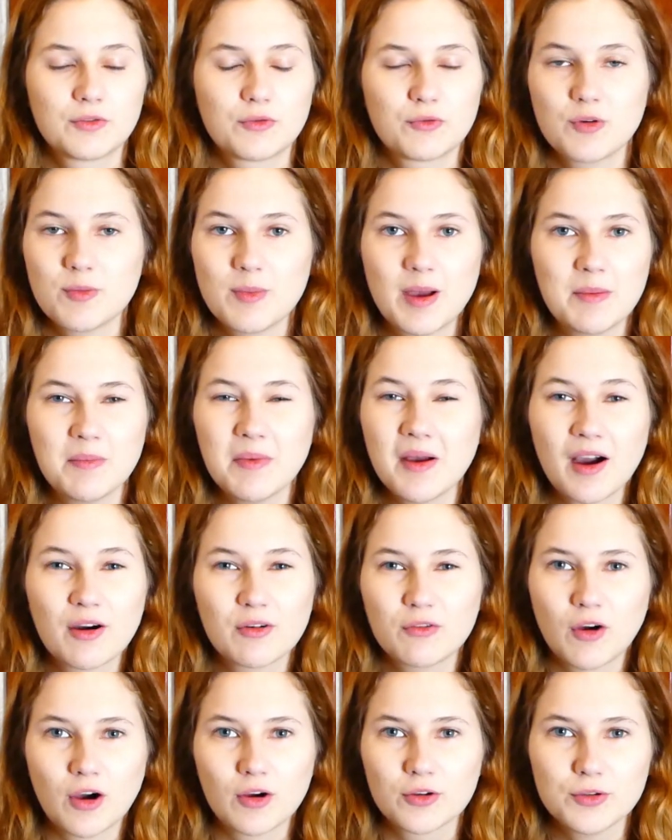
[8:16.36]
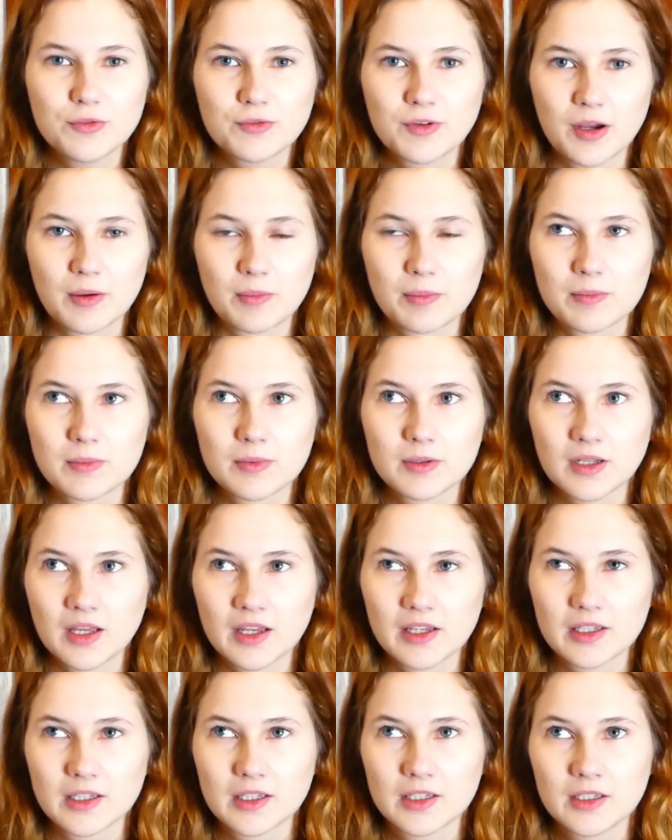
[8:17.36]
remember how far you've come.
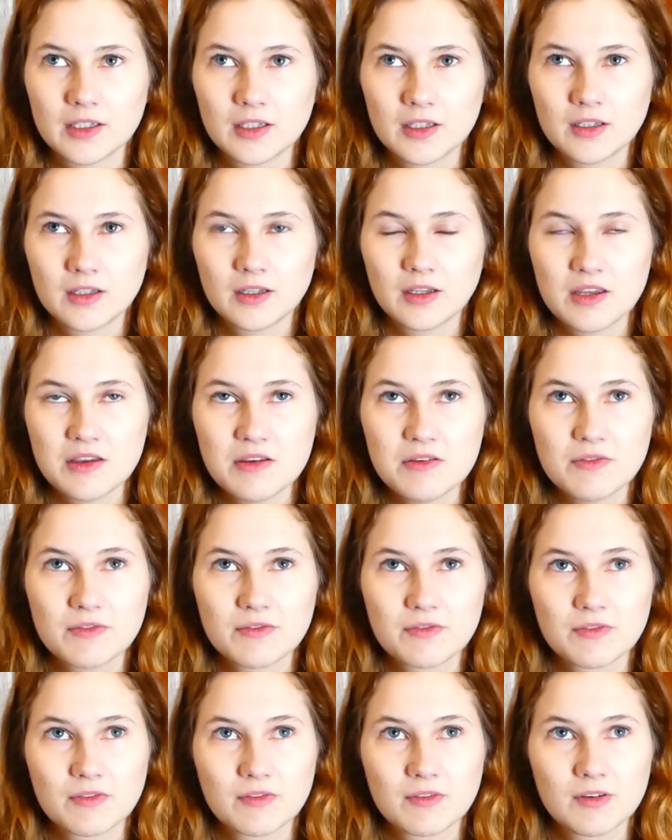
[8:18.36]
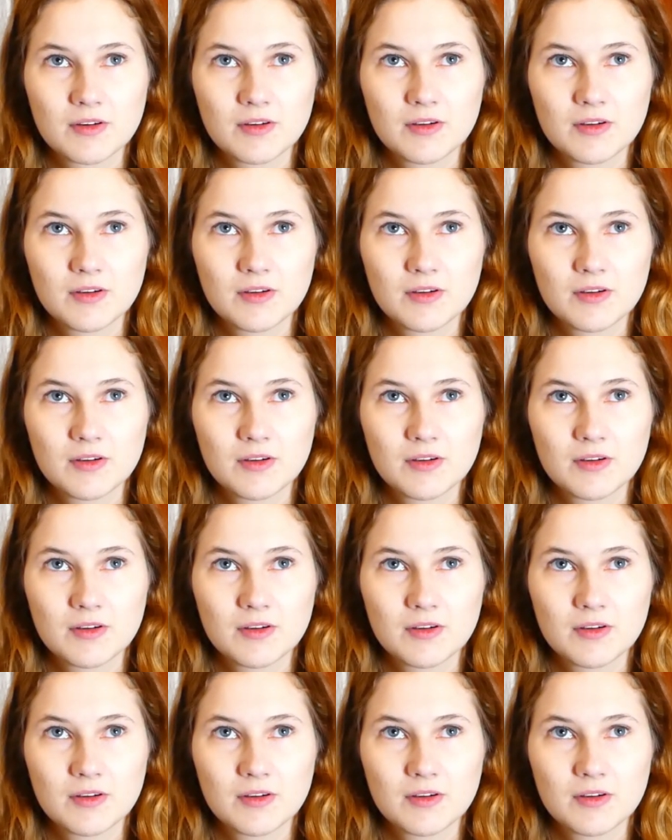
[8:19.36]
Like, if